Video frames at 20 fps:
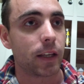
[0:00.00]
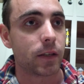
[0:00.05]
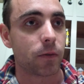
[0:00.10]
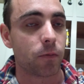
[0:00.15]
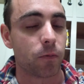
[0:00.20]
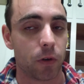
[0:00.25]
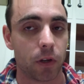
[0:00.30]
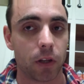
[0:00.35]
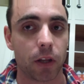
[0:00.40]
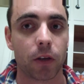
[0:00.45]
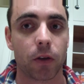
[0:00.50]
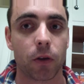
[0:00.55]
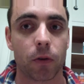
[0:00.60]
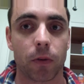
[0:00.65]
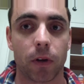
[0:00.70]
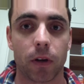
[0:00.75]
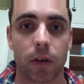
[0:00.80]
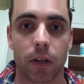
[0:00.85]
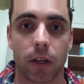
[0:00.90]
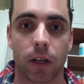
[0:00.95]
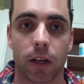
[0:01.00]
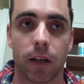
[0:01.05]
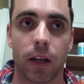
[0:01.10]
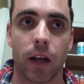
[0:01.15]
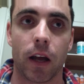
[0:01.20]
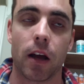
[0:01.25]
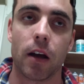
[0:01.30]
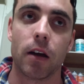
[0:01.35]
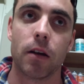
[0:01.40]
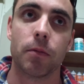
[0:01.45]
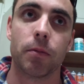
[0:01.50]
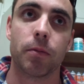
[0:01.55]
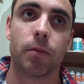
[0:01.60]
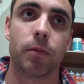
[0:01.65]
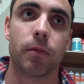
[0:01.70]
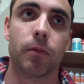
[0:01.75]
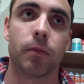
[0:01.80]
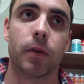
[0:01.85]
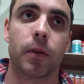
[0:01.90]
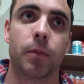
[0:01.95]
is a really good one that can
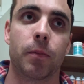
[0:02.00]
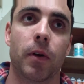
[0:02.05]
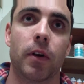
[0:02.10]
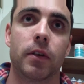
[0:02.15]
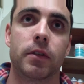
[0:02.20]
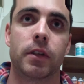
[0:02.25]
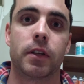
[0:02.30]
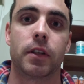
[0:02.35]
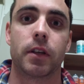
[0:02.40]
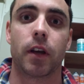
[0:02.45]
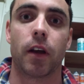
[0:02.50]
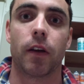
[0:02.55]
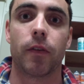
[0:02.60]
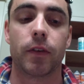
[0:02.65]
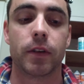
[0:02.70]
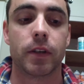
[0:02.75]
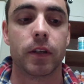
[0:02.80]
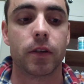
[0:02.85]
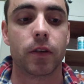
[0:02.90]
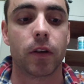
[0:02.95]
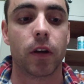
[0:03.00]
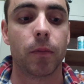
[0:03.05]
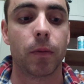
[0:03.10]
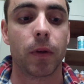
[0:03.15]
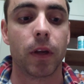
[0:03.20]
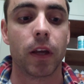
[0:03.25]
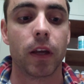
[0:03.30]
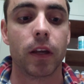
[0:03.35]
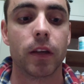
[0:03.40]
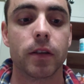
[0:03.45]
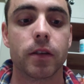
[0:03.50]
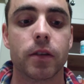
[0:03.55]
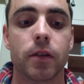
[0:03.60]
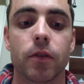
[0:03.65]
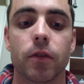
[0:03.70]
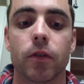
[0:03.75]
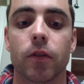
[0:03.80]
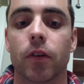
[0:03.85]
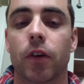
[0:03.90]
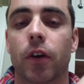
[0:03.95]
help with polycystic ovary syndrome is
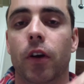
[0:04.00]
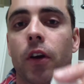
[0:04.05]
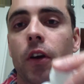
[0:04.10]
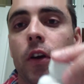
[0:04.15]
your